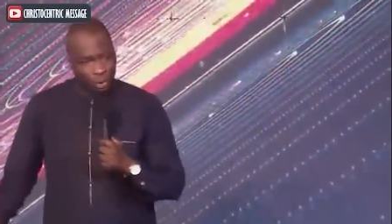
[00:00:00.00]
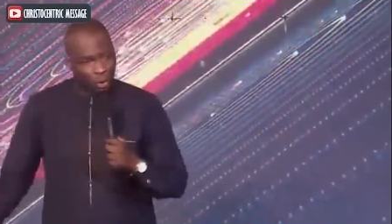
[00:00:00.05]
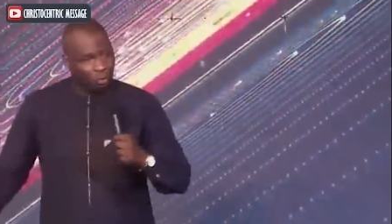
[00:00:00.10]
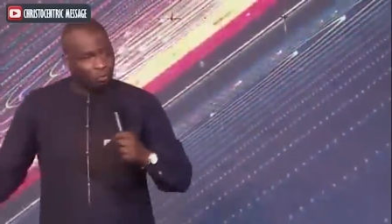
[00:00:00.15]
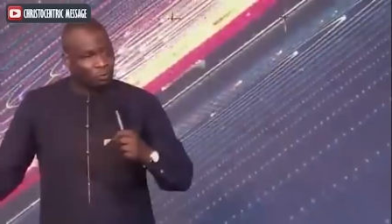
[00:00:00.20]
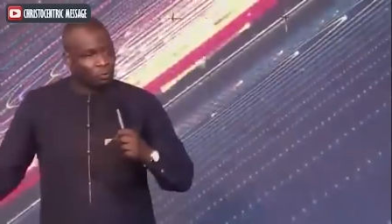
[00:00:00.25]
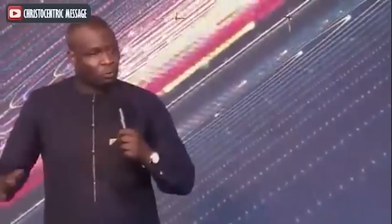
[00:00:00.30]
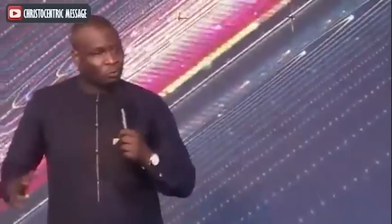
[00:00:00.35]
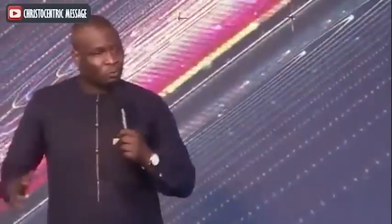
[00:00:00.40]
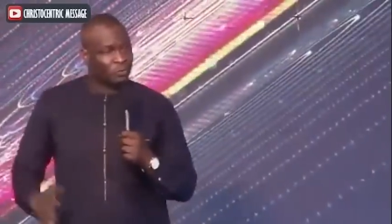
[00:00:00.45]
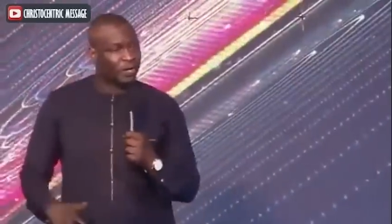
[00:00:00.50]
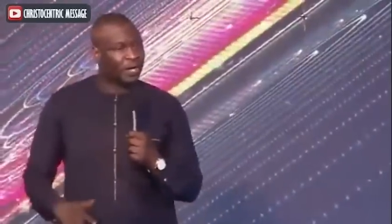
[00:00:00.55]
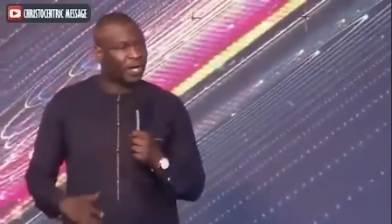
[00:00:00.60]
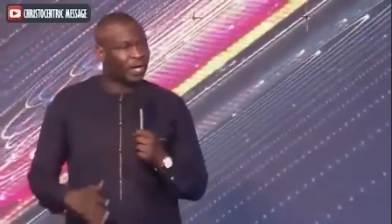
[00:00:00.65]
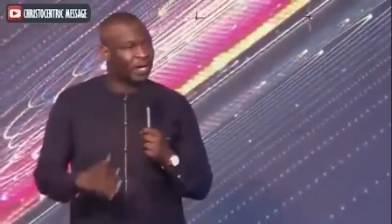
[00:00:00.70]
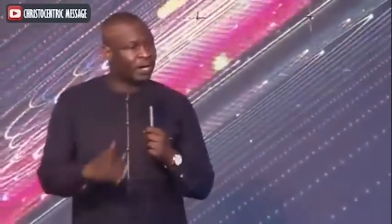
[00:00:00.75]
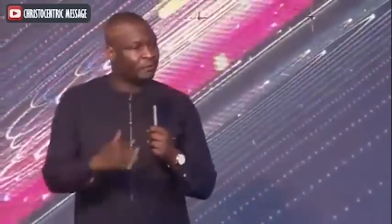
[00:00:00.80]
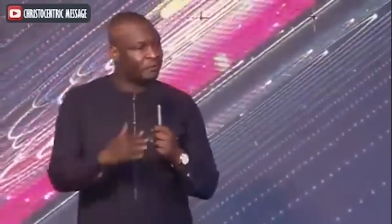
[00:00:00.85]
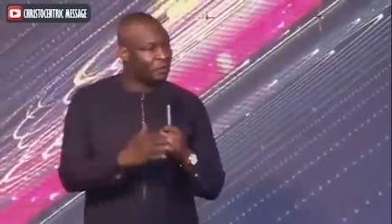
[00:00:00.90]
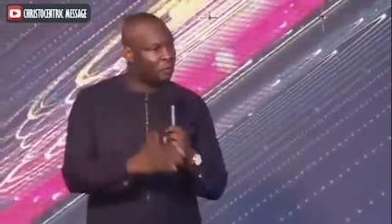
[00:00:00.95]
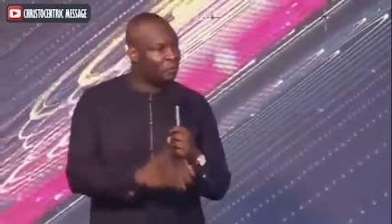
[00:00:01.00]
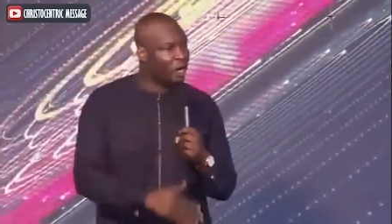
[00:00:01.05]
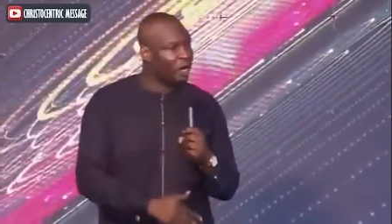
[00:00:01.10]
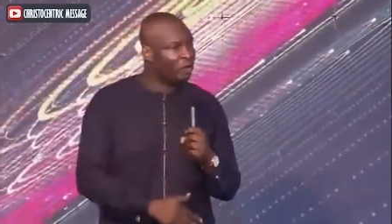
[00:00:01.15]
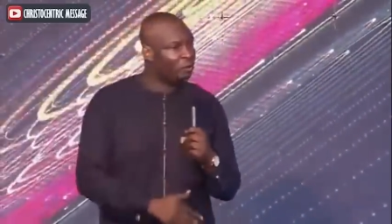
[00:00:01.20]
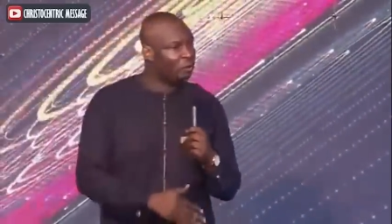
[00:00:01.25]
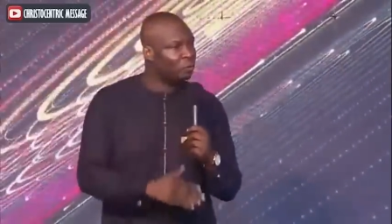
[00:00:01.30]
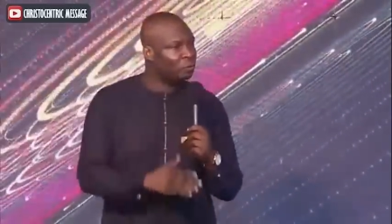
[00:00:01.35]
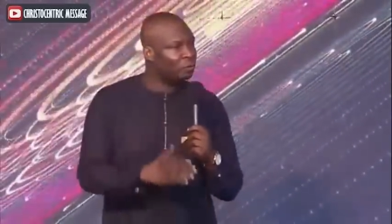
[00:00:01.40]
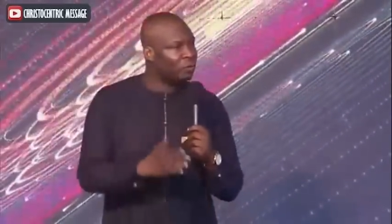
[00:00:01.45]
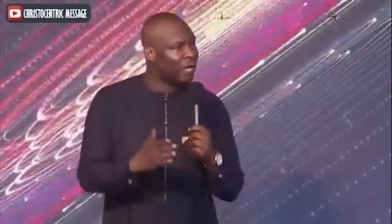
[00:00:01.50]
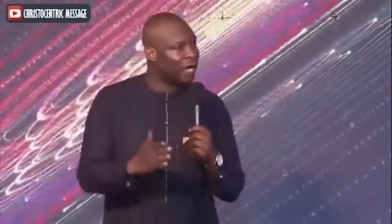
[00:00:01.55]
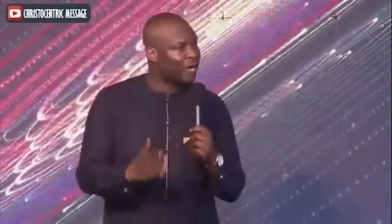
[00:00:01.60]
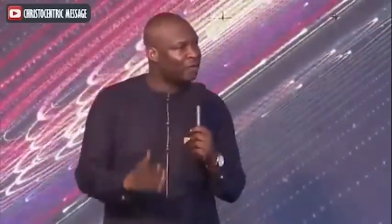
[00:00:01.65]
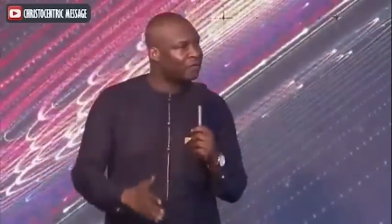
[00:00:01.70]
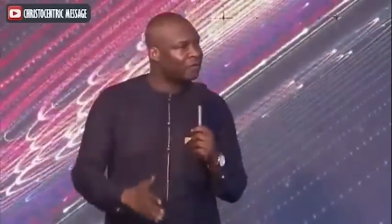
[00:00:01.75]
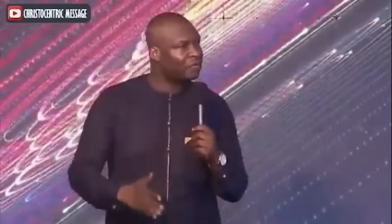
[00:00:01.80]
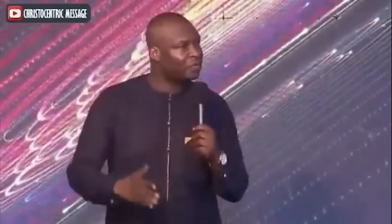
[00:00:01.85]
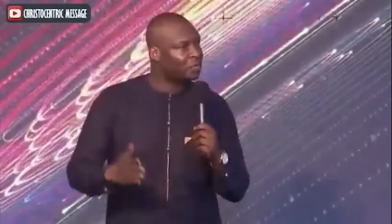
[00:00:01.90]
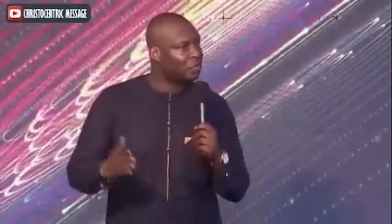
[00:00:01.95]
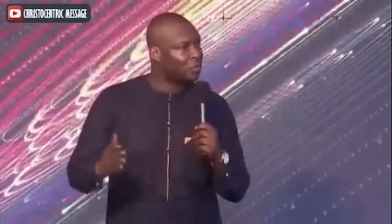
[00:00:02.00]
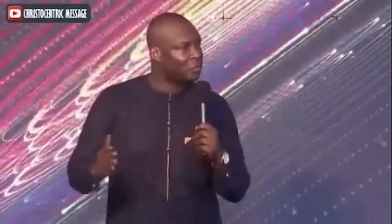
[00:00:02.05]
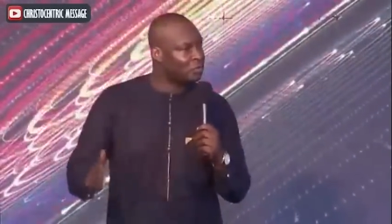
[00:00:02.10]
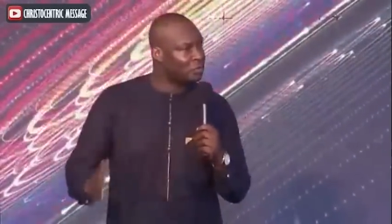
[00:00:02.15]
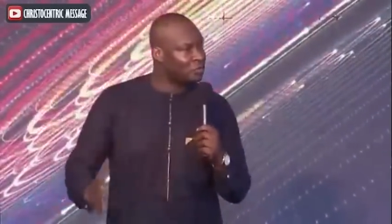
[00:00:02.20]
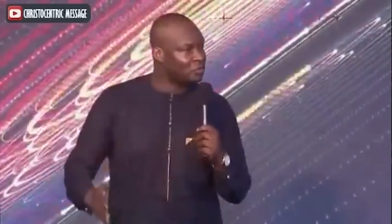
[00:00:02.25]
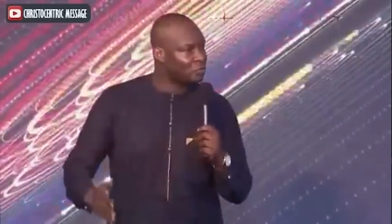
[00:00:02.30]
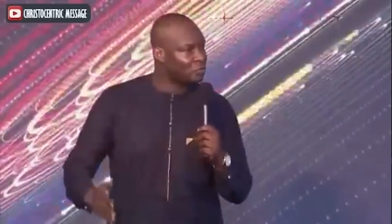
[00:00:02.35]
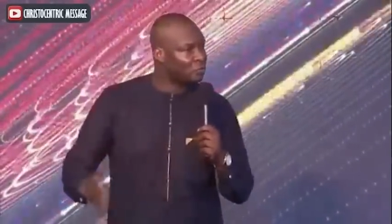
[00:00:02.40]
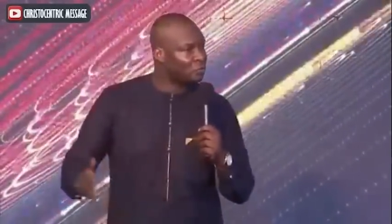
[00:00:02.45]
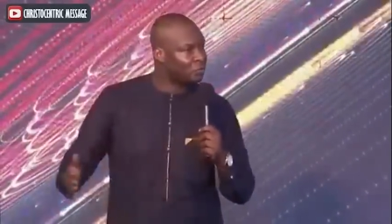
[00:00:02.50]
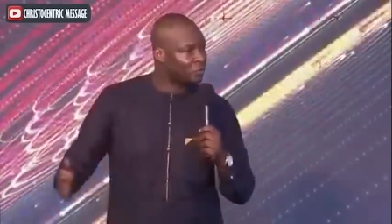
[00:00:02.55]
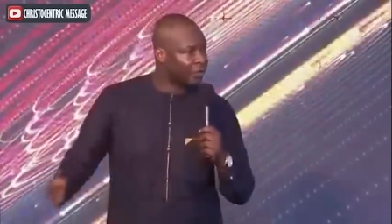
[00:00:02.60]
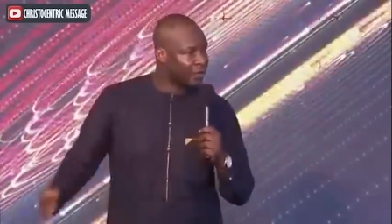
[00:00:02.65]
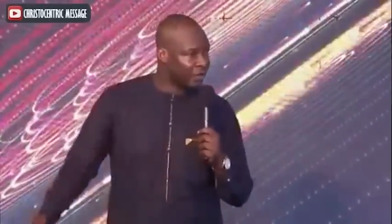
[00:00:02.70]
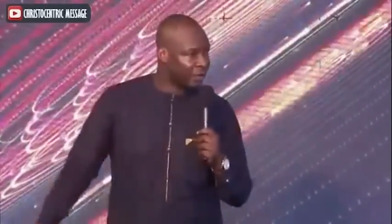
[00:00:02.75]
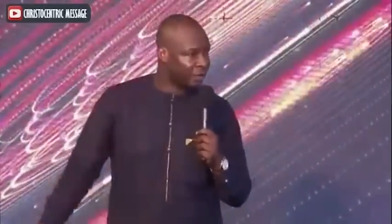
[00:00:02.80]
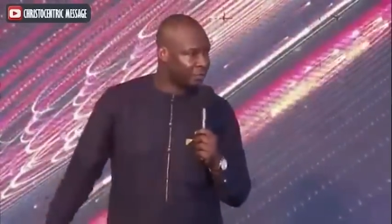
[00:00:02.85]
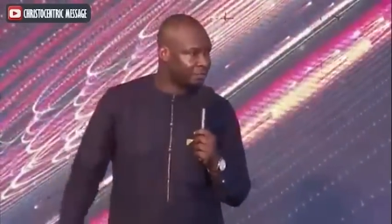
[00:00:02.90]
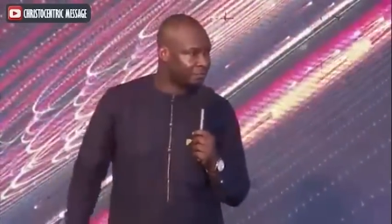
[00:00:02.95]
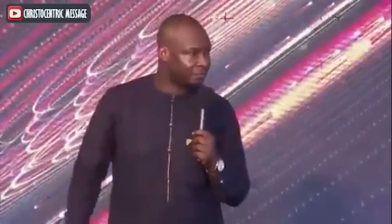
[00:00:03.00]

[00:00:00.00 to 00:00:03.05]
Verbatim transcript: come to pray and everyone would be having turns to pray.